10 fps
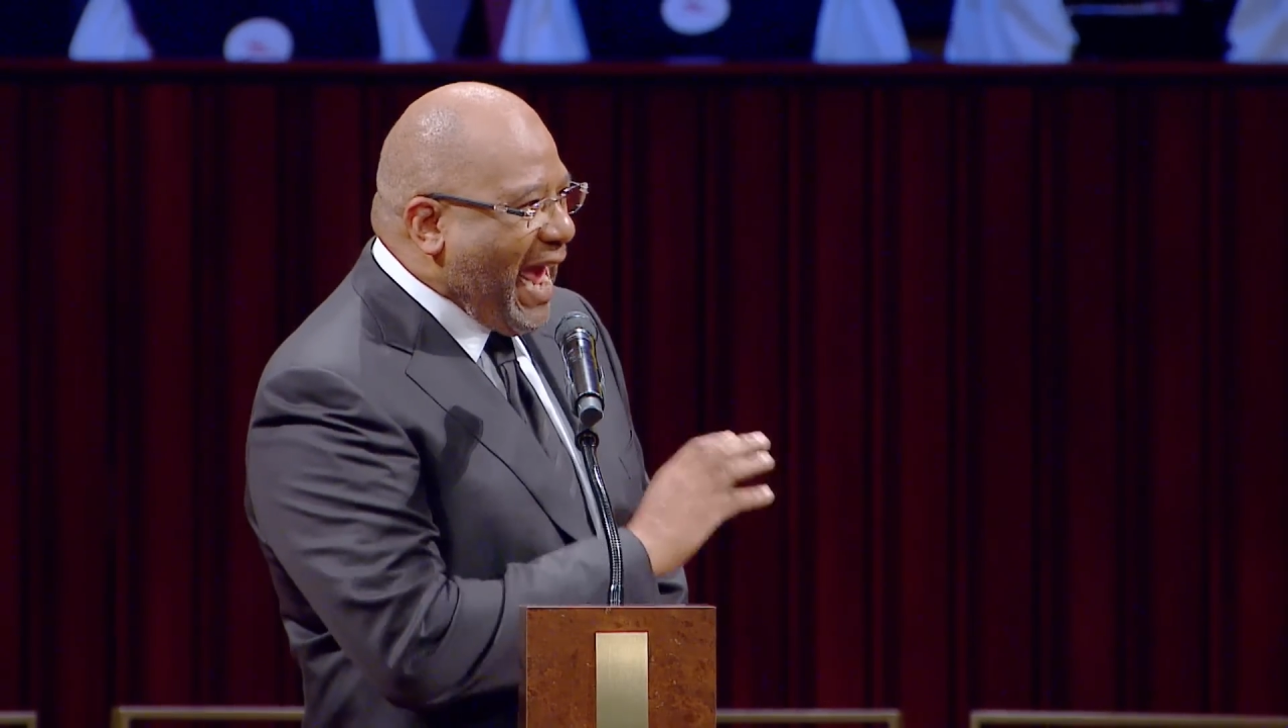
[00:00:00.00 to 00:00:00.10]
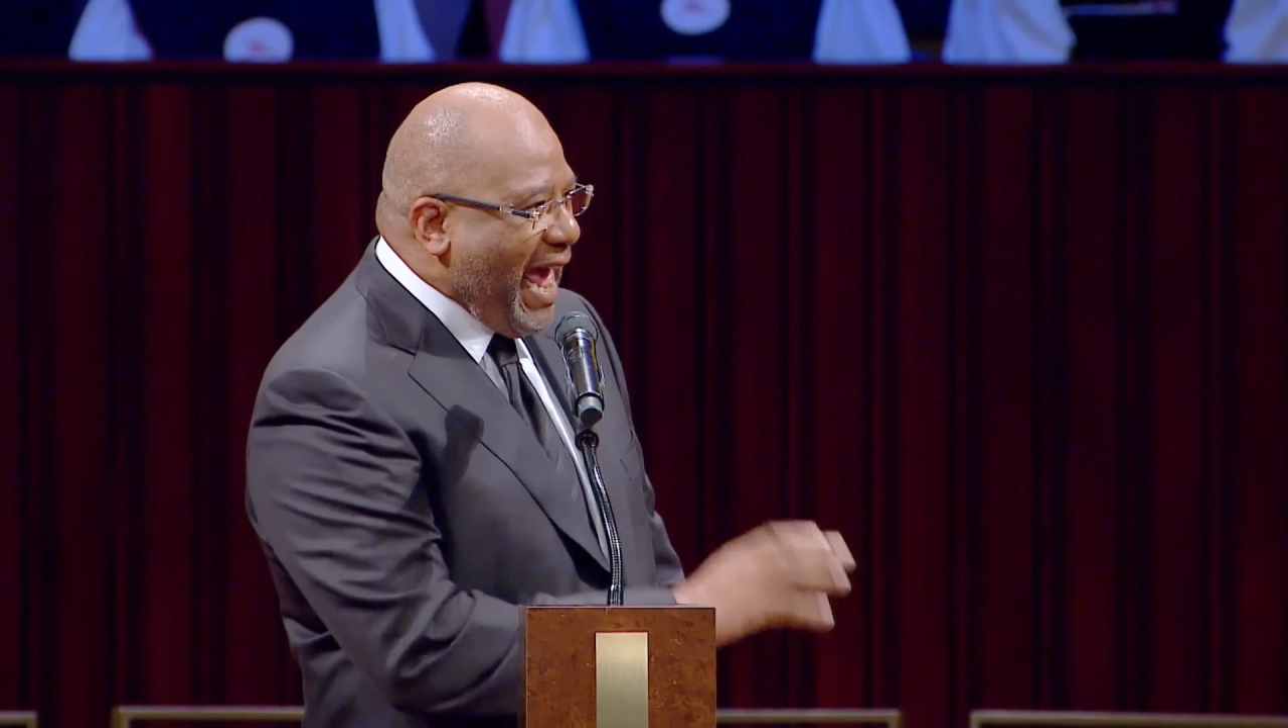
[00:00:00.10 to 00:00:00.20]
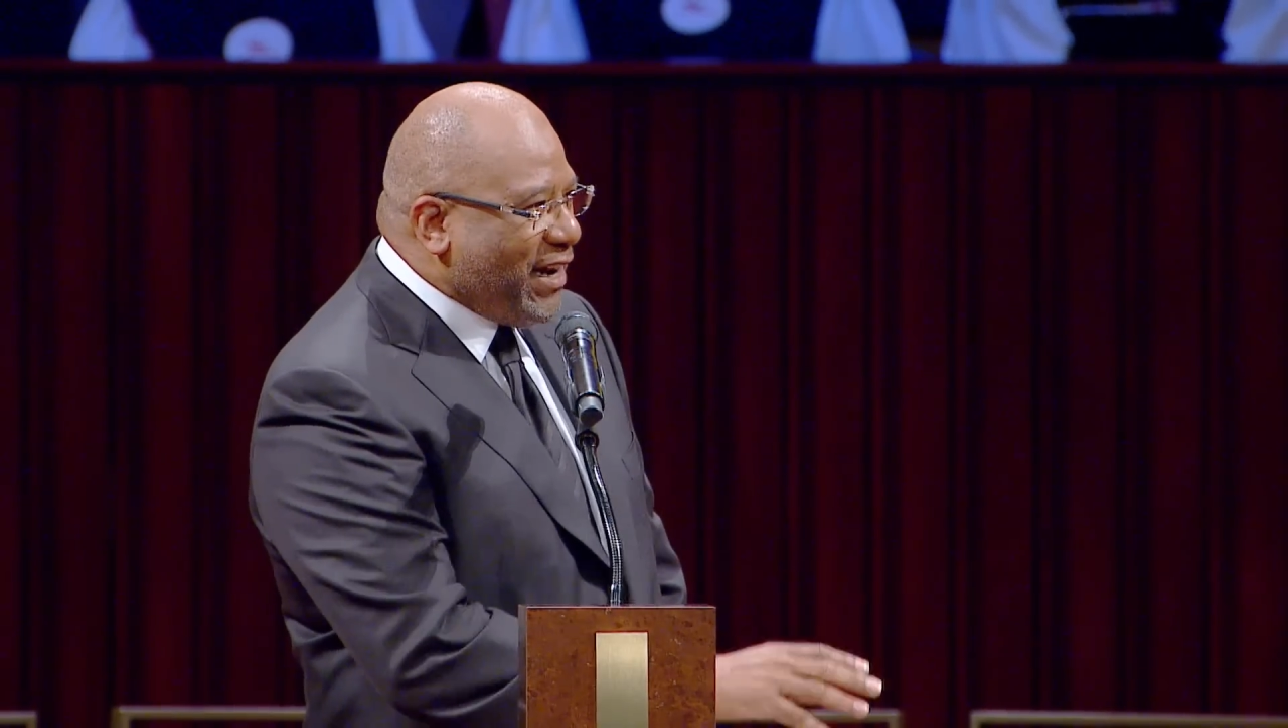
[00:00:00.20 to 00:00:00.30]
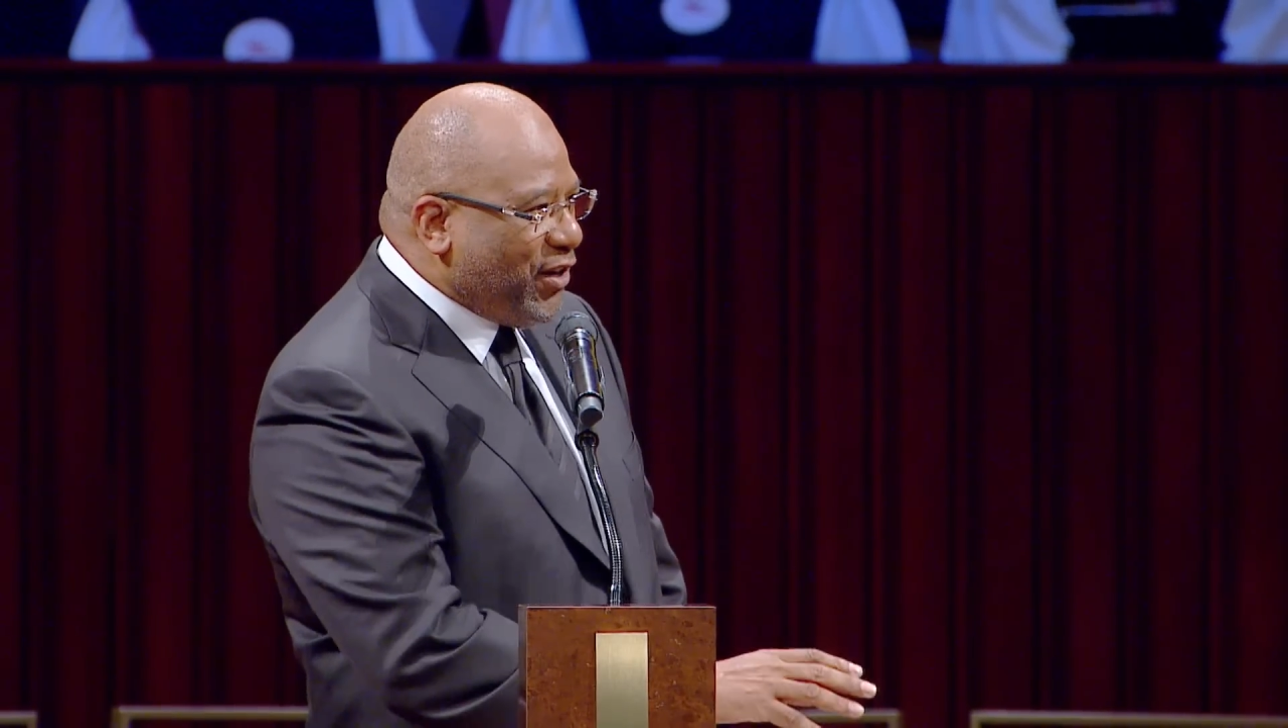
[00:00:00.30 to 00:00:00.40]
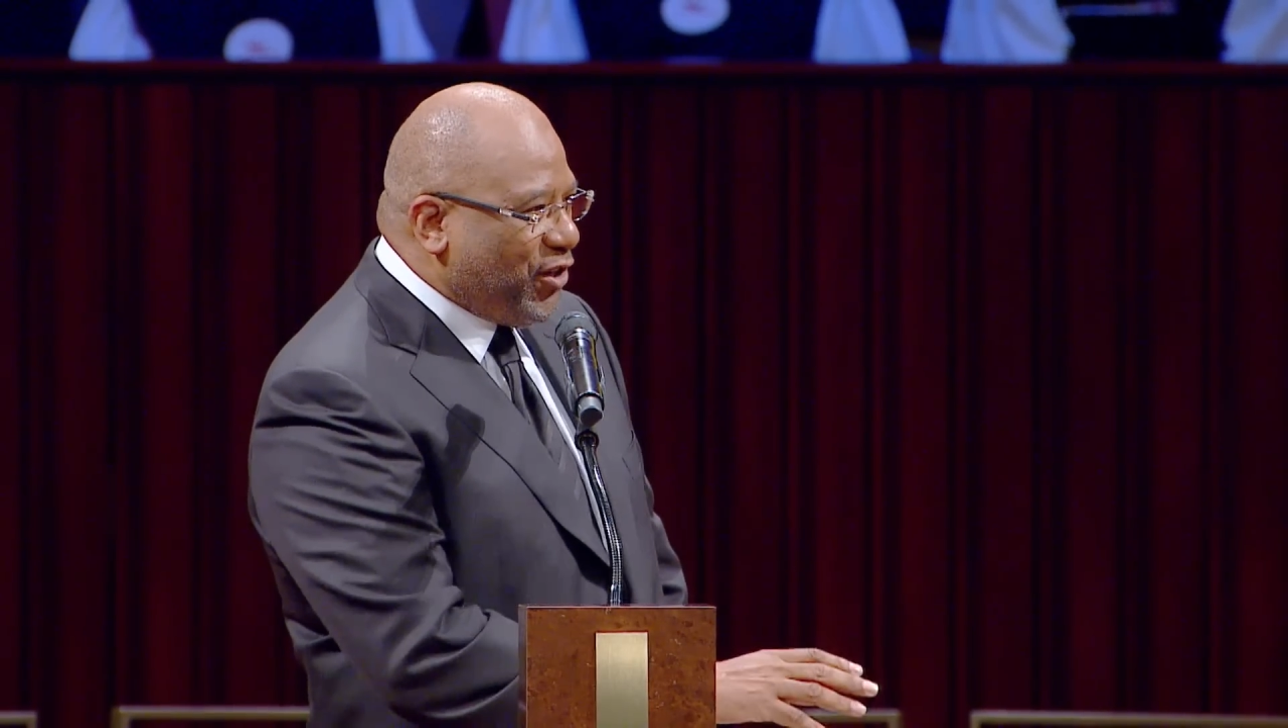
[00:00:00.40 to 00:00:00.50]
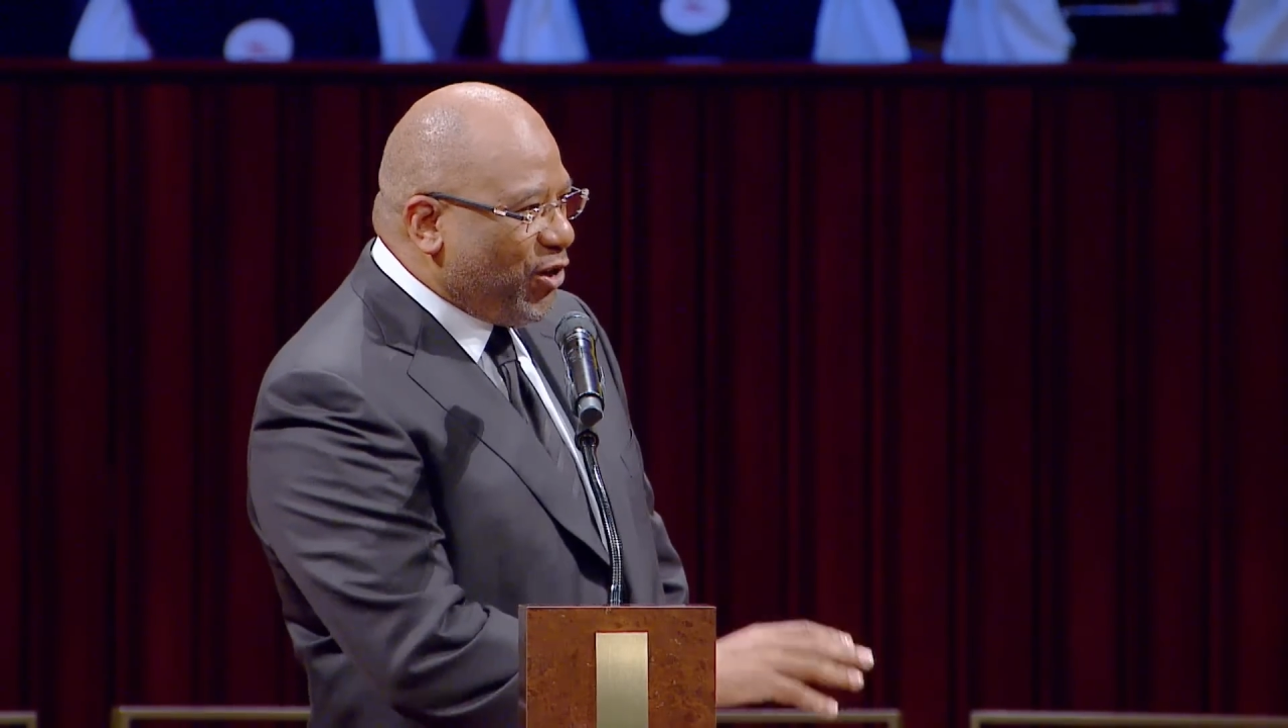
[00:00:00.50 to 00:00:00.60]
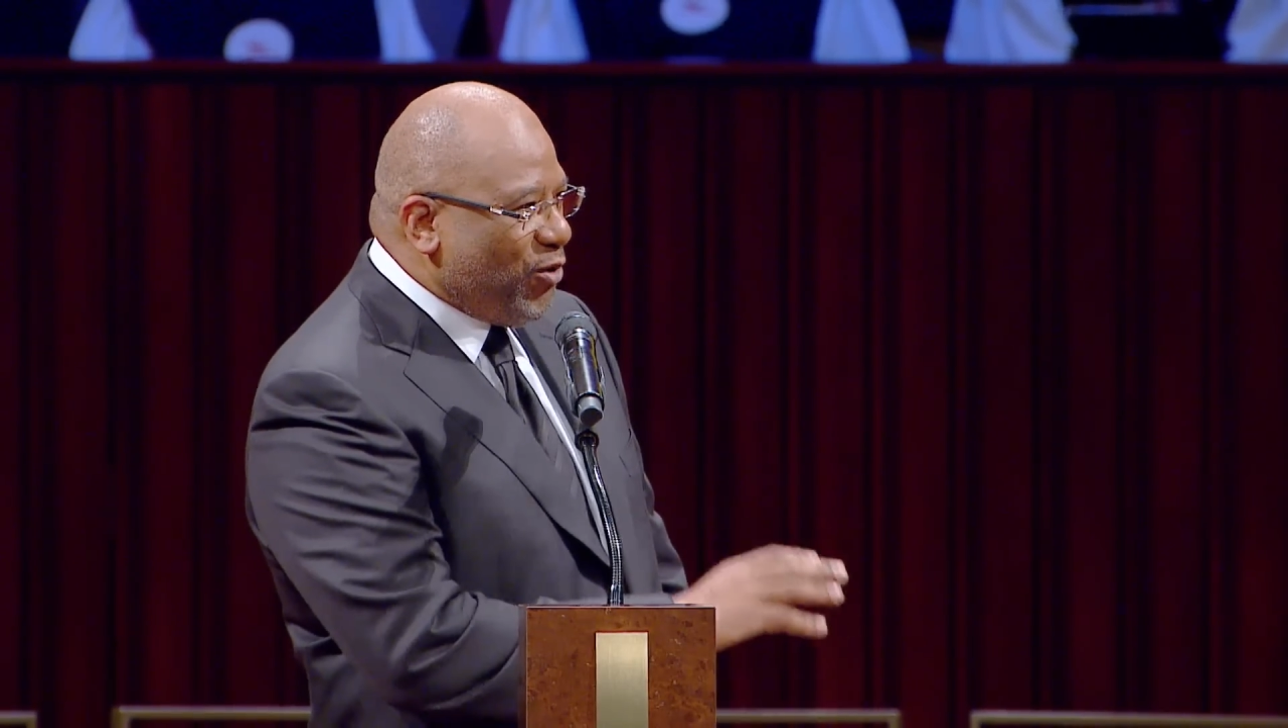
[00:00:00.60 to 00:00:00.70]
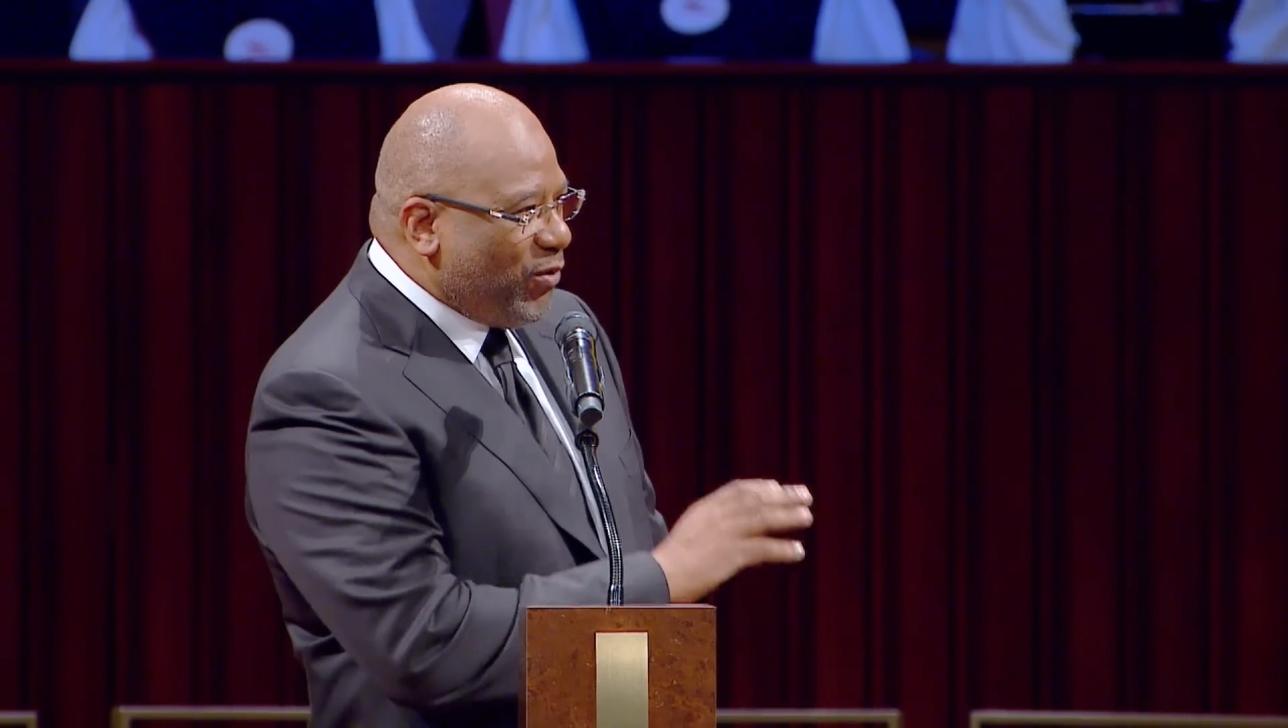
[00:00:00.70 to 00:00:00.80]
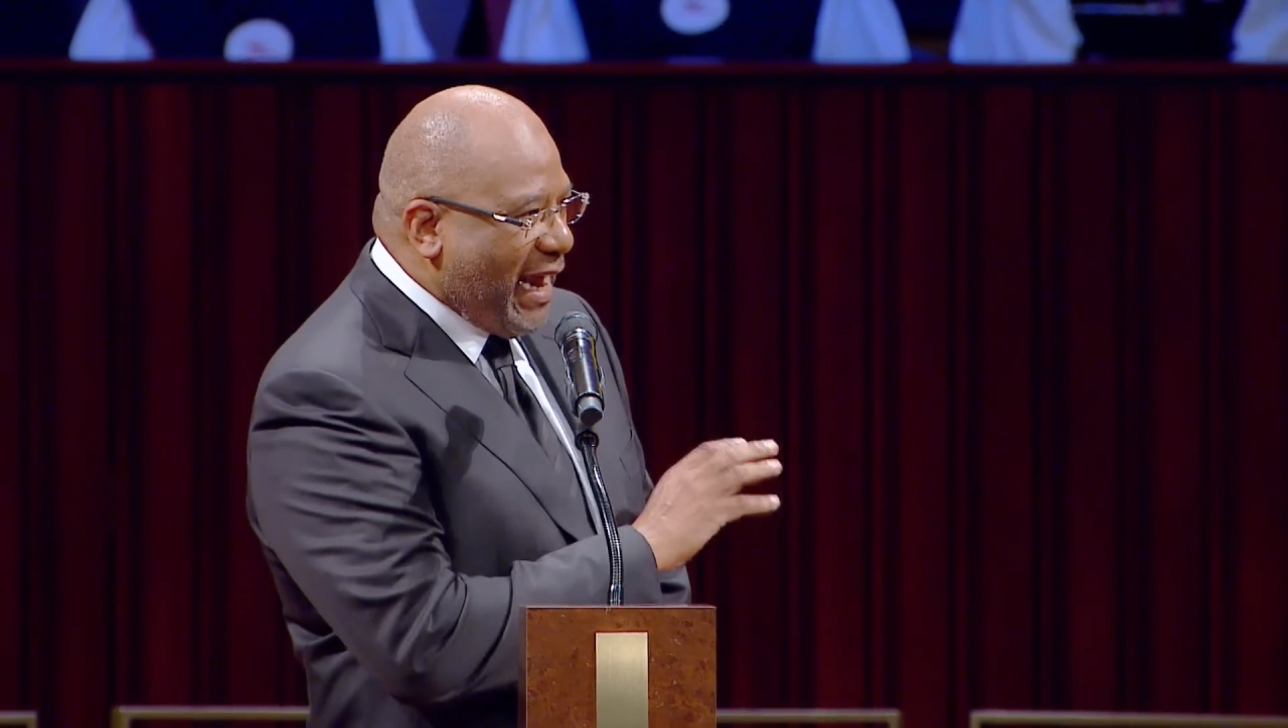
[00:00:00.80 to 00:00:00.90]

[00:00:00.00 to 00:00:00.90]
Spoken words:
attitude